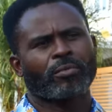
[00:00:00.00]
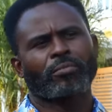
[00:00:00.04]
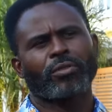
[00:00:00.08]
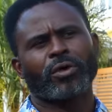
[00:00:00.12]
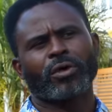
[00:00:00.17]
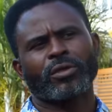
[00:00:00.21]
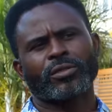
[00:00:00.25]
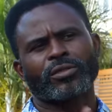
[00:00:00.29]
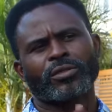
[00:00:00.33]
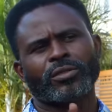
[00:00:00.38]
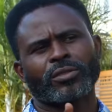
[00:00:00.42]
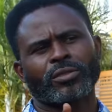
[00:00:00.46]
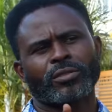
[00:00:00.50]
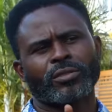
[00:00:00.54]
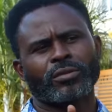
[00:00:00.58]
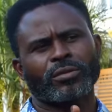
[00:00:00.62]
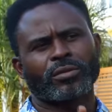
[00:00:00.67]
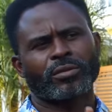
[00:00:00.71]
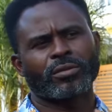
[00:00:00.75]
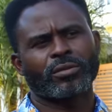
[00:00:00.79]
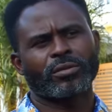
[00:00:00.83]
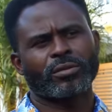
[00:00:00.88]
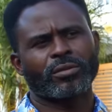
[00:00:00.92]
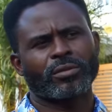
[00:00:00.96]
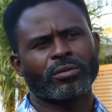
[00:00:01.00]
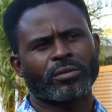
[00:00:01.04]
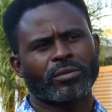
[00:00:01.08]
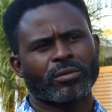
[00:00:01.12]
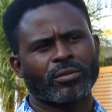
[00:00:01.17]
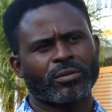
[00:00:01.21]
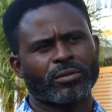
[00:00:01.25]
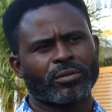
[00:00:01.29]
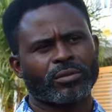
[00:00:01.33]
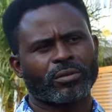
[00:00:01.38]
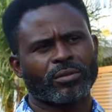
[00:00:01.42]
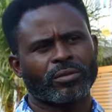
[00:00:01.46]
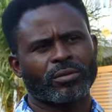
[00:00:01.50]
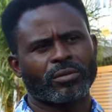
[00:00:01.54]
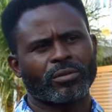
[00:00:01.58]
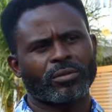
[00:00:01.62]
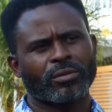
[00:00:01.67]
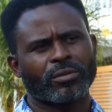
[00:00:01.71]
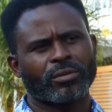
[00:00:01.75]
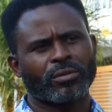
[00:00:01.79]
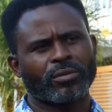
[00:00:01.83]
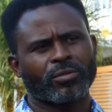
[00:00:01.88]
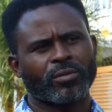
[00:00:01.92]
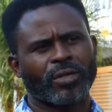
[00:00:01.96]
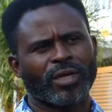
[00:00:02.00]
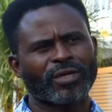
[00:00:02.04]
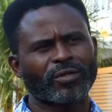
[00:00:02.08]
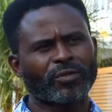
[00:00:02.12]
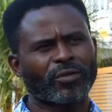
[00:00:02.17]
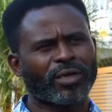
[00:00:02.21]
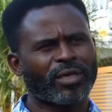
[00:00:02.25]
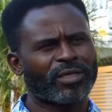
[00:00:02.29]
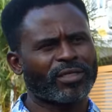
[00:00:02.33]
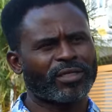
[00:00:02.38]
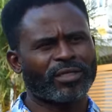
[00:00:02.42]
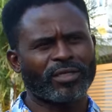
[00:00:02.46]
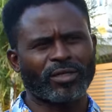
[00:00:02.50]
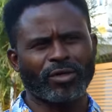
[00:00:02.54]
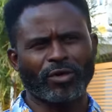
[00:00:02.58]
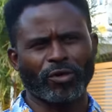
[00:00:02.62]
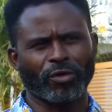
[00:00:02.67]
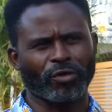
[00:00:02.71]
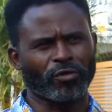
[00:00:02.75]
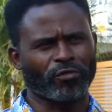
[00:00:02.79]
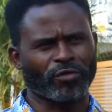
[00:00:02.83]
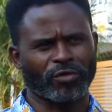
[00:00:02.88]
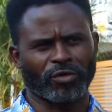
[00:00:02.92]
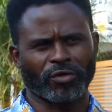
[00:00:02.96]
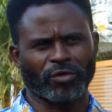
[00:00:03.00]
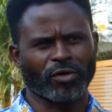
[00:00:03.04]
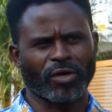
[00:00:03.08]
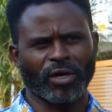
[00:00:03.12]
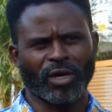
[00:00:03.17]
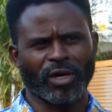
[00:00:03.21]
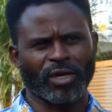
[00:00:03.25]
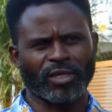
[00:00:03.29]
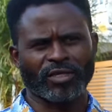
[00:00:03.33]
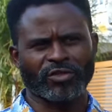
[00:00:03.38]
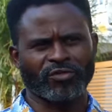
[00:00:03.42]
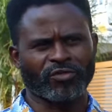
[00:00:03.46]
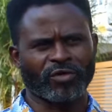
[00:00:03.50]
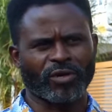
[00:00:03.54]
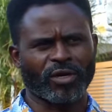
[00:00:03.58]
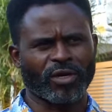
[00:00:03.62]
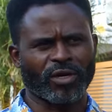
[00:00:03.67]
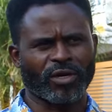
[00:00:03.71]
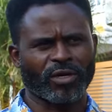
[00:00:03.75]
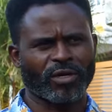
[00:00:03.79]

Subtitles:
But why do I see love in your eyes for